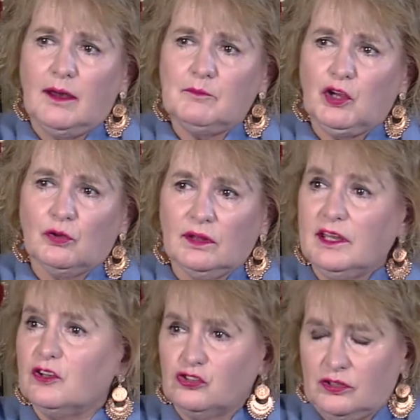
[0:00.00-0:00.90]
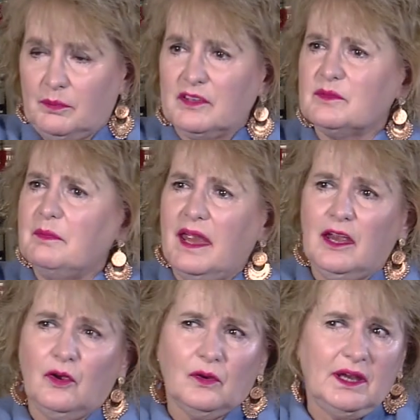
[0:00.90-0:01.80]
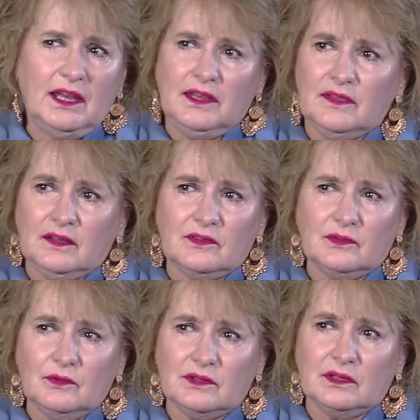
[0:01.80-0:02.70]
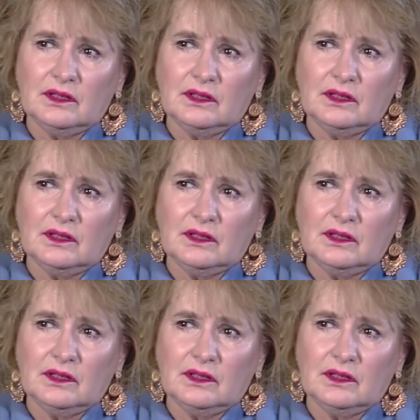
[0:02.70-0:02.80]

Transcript: your leadership as mayor, anything, Susan?